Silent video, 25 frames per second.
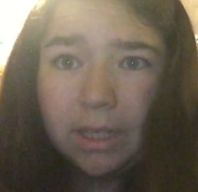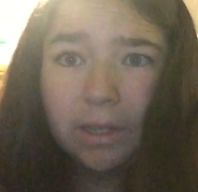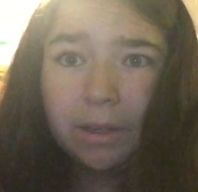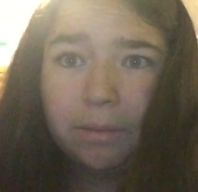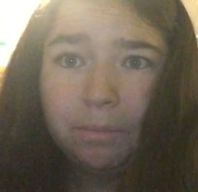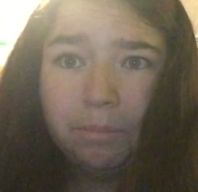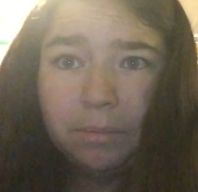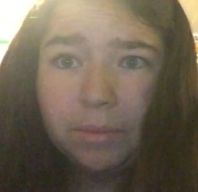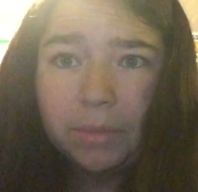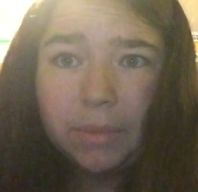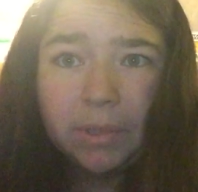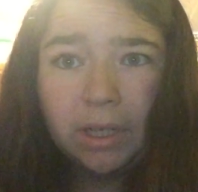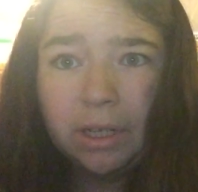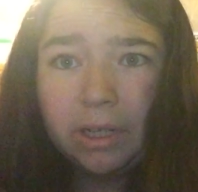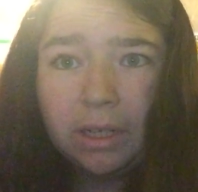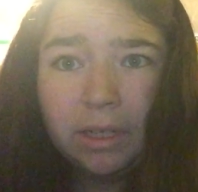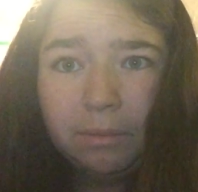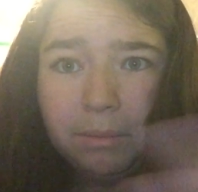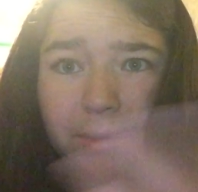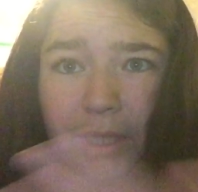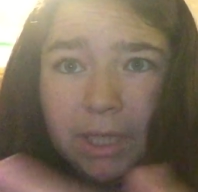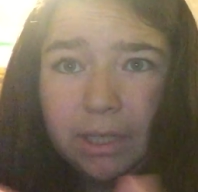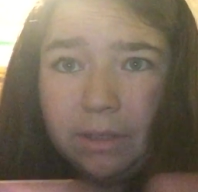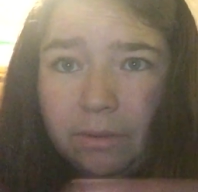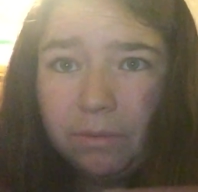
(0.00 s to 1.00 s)

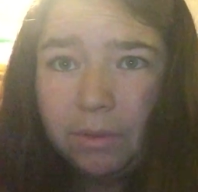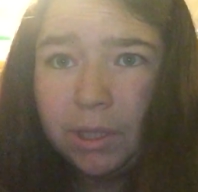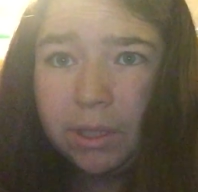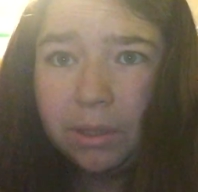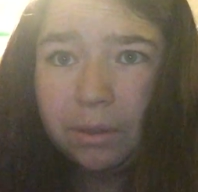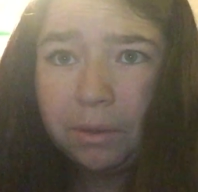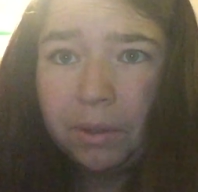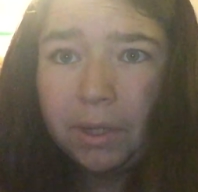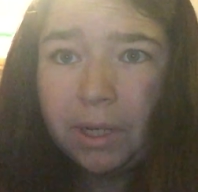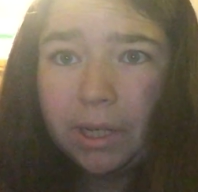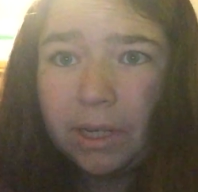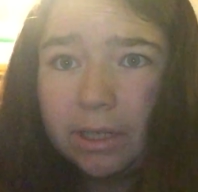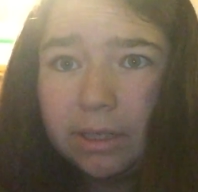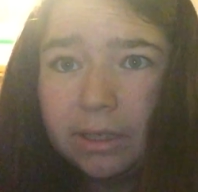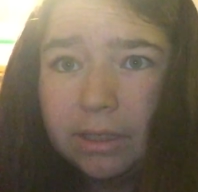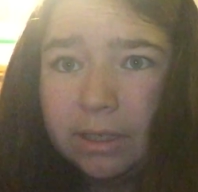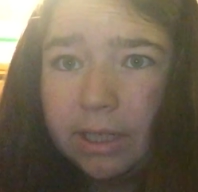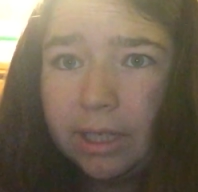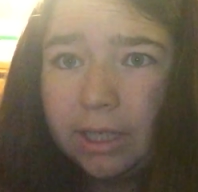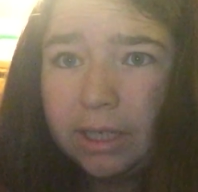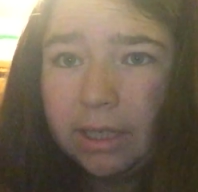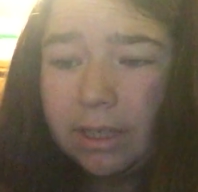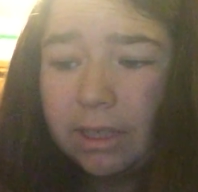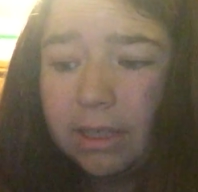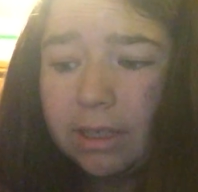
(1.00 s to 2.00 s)
What's going on?
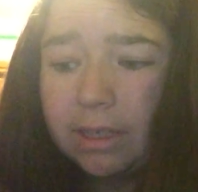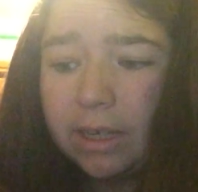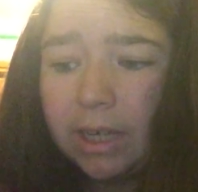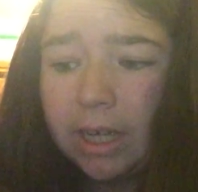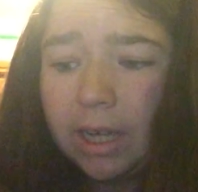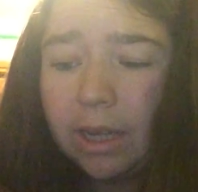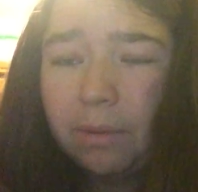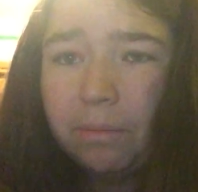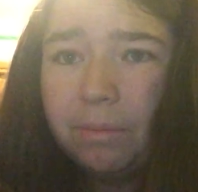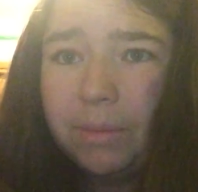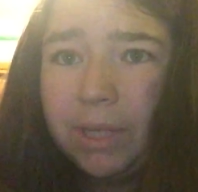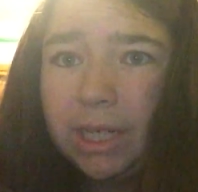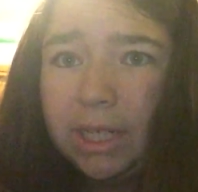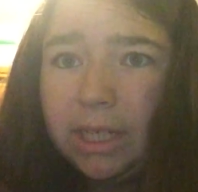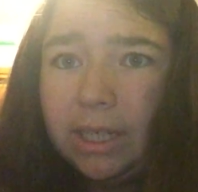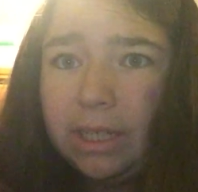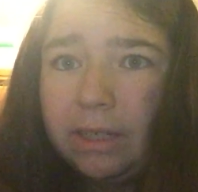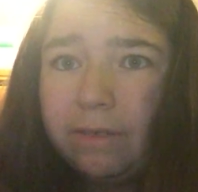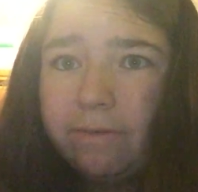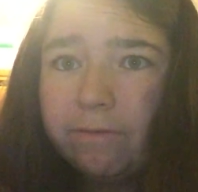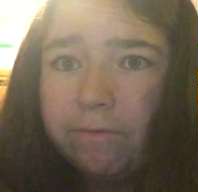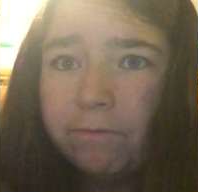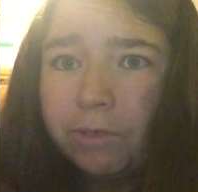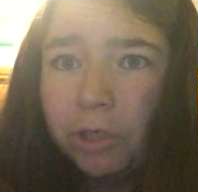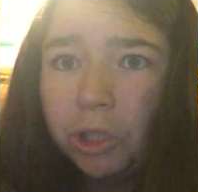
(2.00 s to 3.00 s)
Like, how
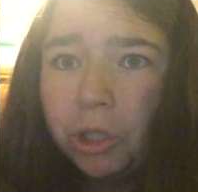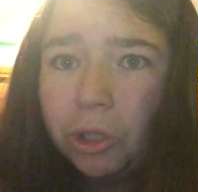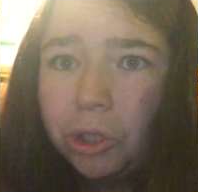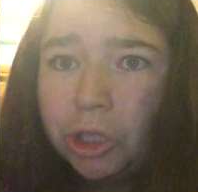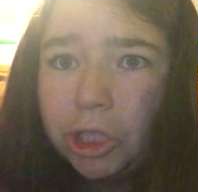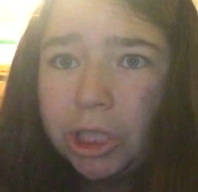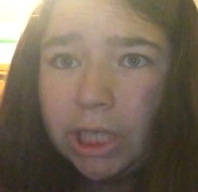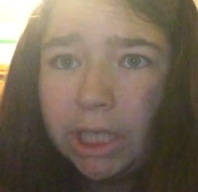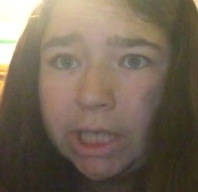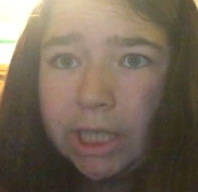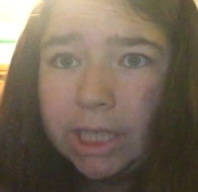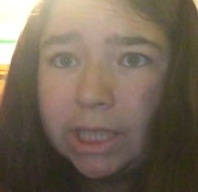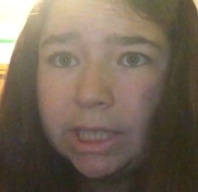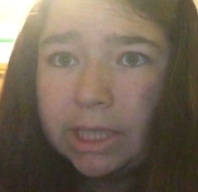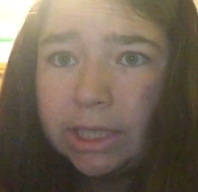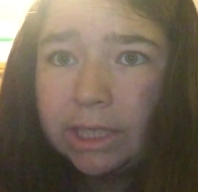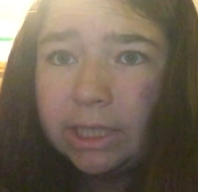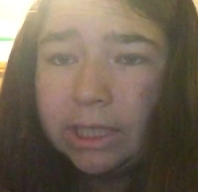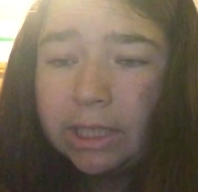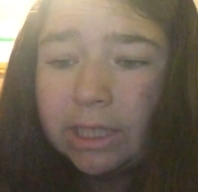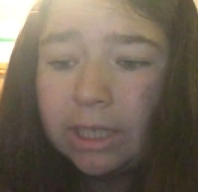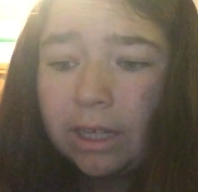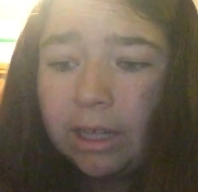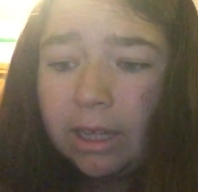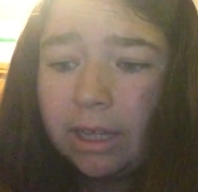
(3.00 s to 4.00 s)
many
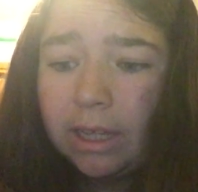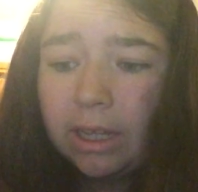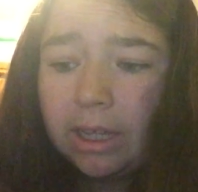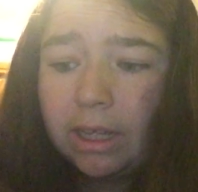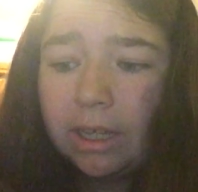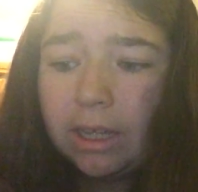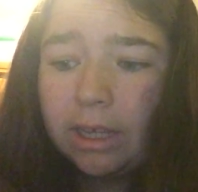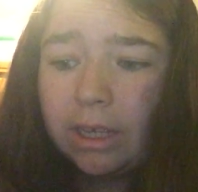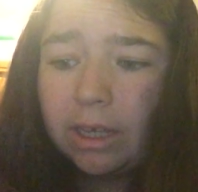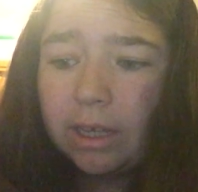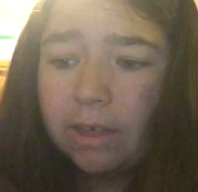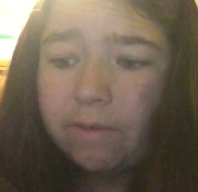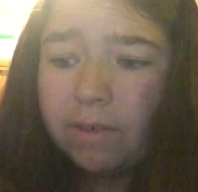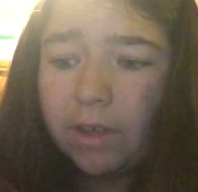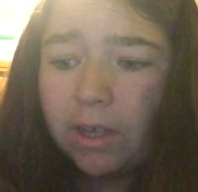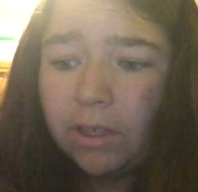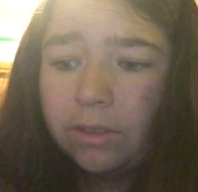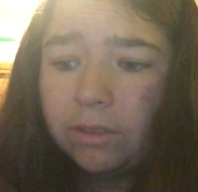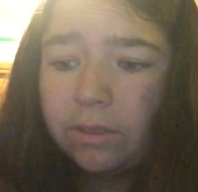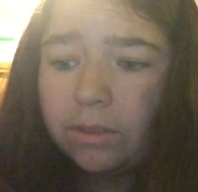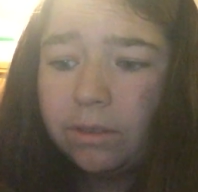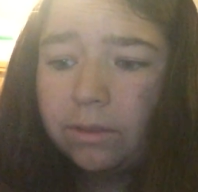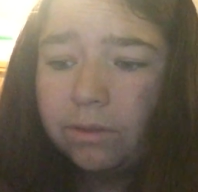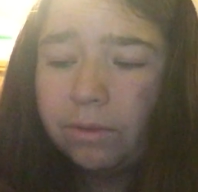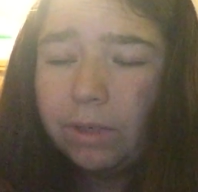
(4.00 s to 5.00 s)
versions of Hansel